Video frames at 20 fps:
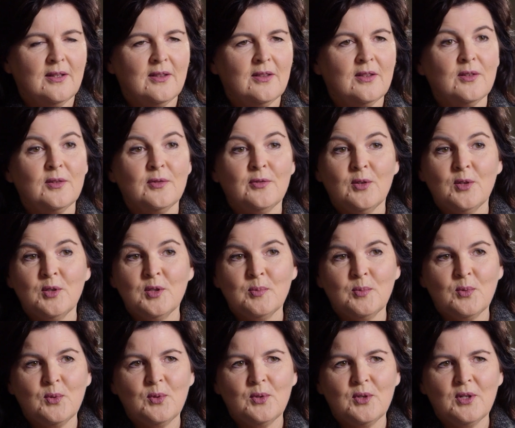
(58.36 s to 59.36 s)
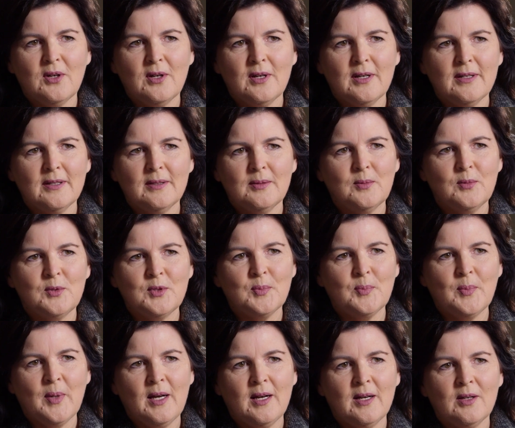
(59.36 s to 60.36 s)
The first board I was
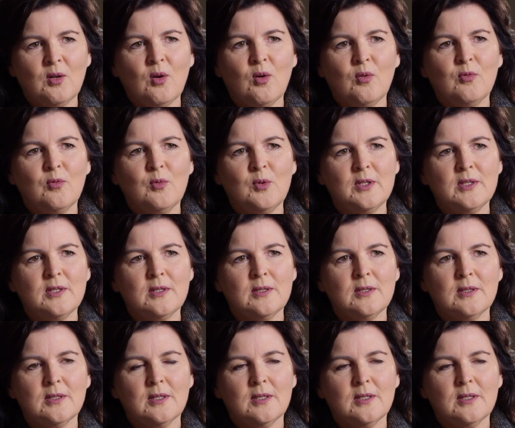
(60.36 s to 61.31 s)
part of was